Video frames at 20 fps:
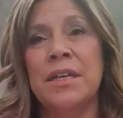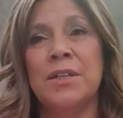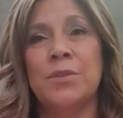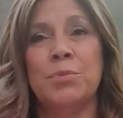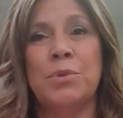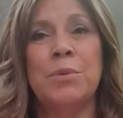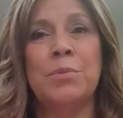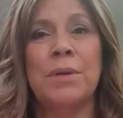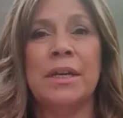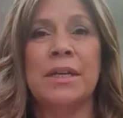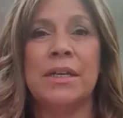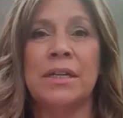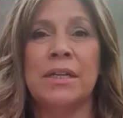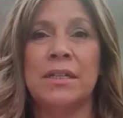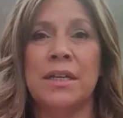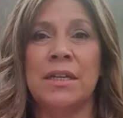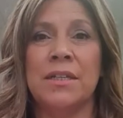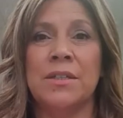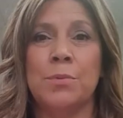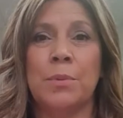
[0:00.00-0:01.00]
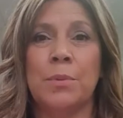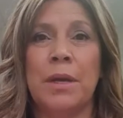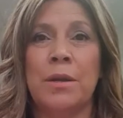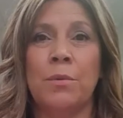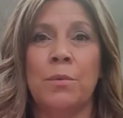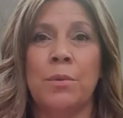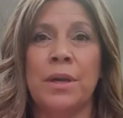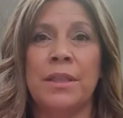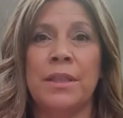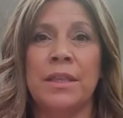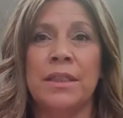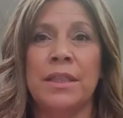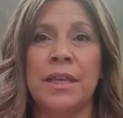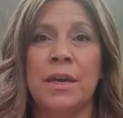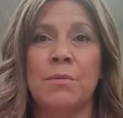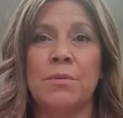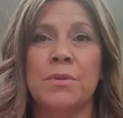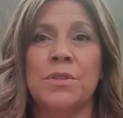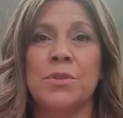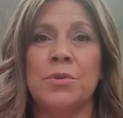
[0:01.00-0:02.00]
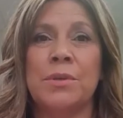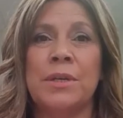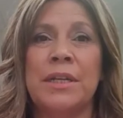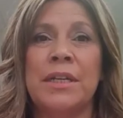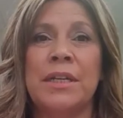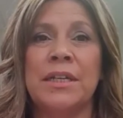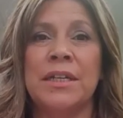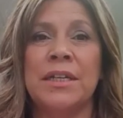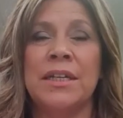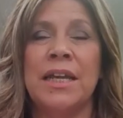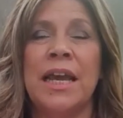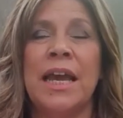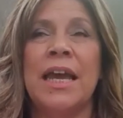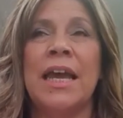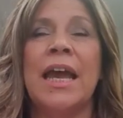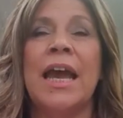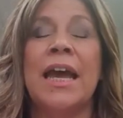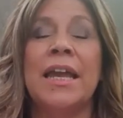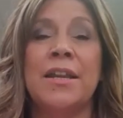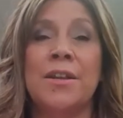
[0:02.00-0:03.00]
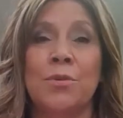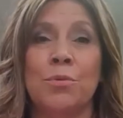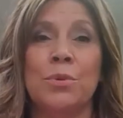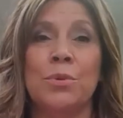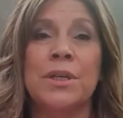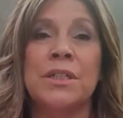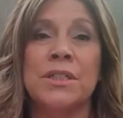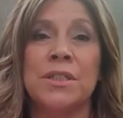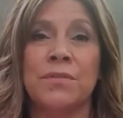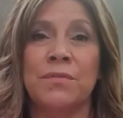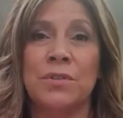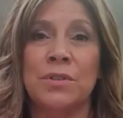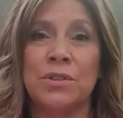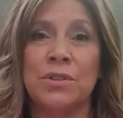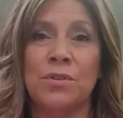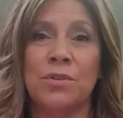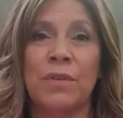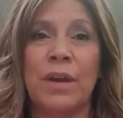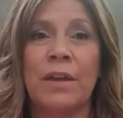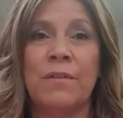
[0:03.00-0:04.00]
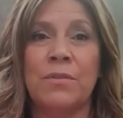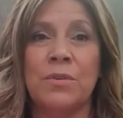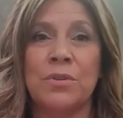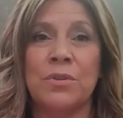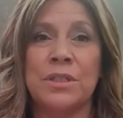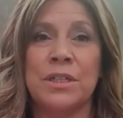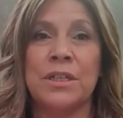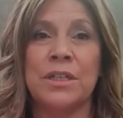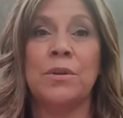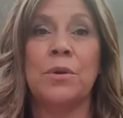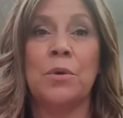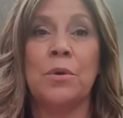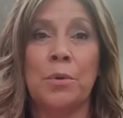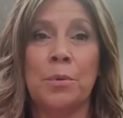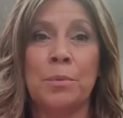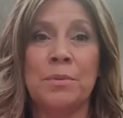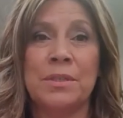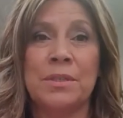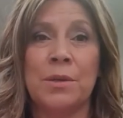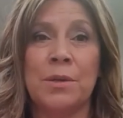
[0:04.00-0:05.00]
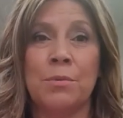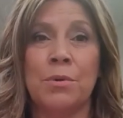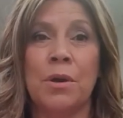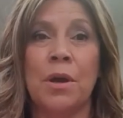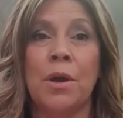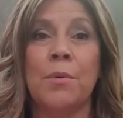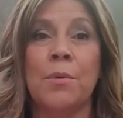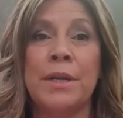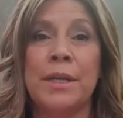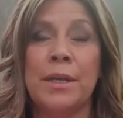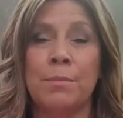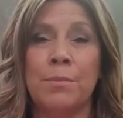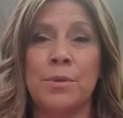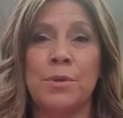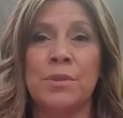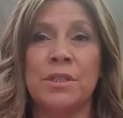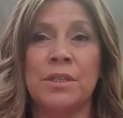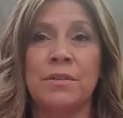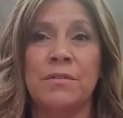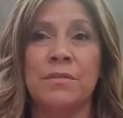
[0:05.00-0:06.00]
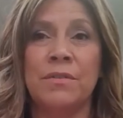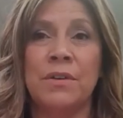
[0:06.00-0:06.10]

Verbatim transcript: is we recognized right away that that was creating an added risk for survivors in homes that were already abusive.